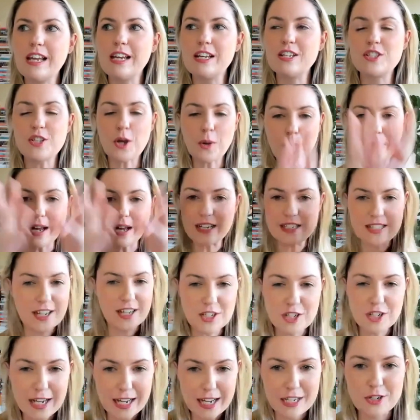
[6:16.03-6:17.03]

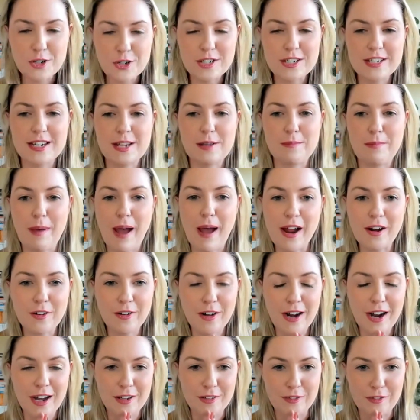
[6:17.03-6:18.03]
such an interesting
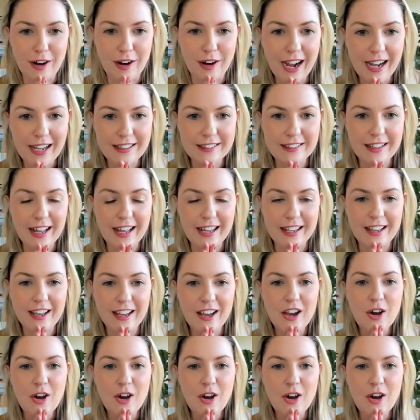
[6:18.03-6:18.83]
background, right? Like,